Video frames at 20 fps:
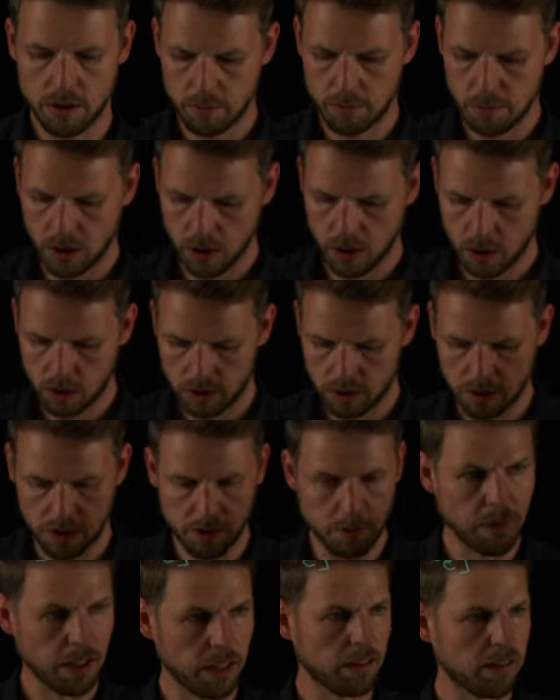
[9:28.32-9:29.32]
because this
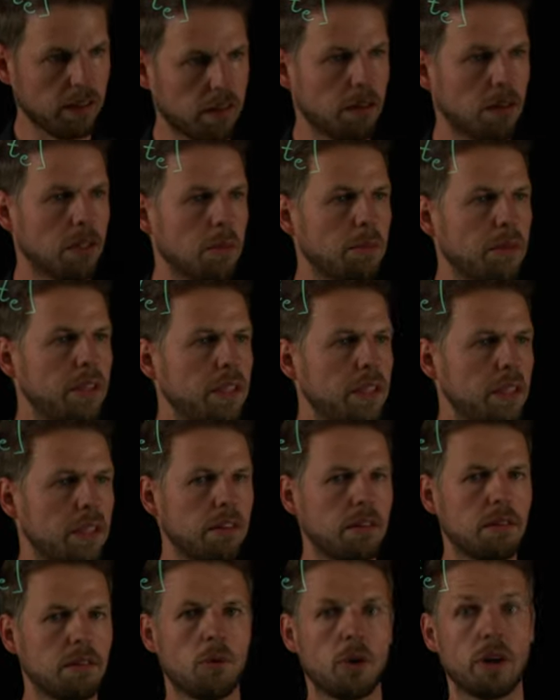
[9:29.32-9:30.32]
makes
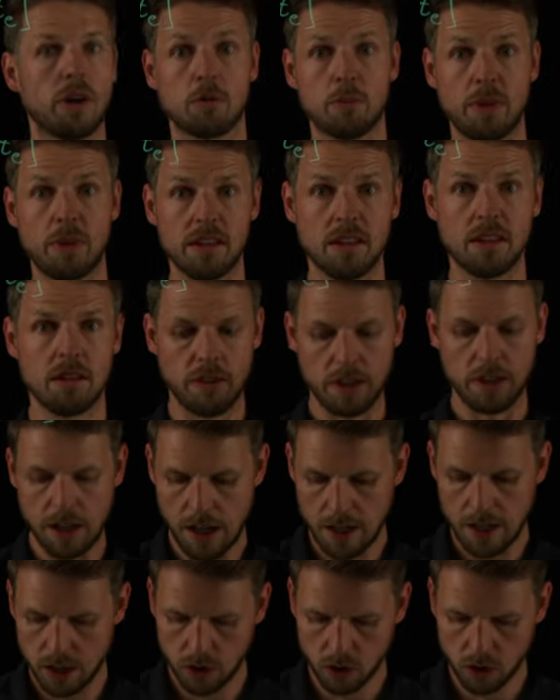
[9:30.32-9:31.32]
PDEs more expensive and
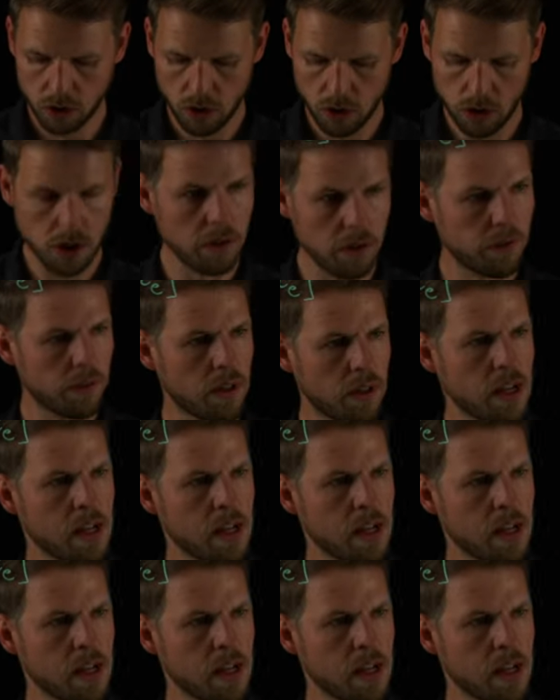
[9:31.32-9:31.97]
harder to solve.